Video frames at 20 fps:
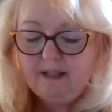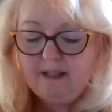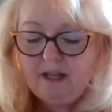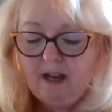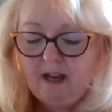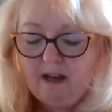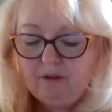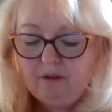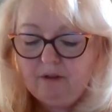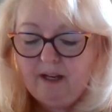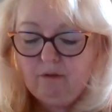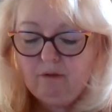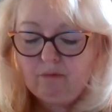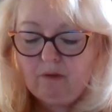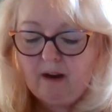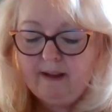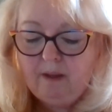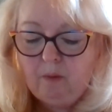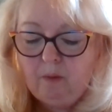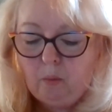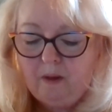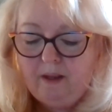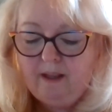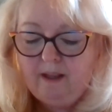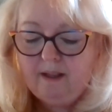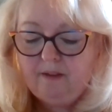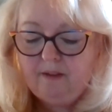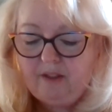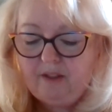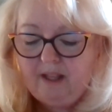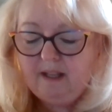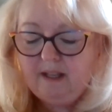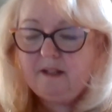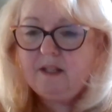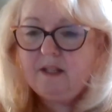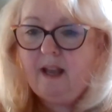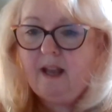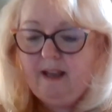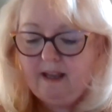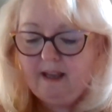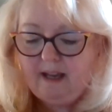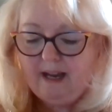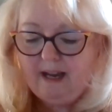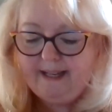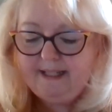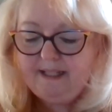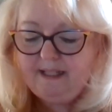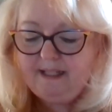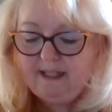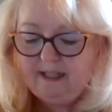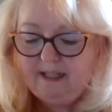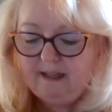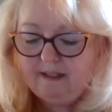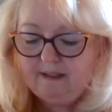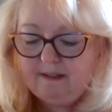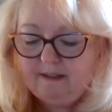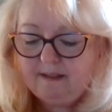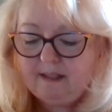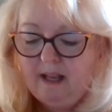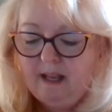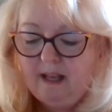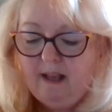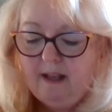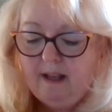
touting right-wing think tank ideas.